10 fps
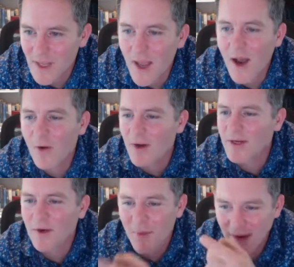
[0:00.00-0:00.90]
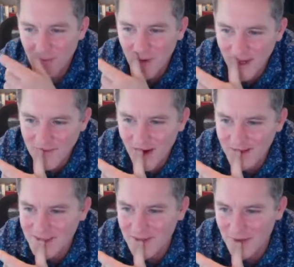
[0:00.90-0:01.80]
Oh, and you're right. What I've got
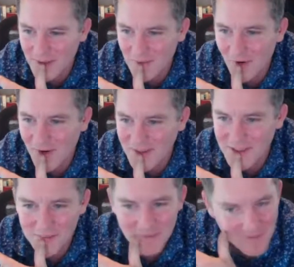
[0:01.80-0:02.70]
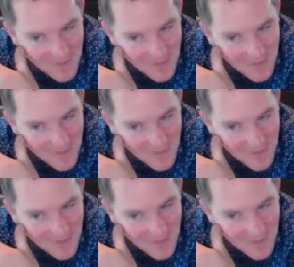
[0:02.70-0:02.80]
is silicon bronze.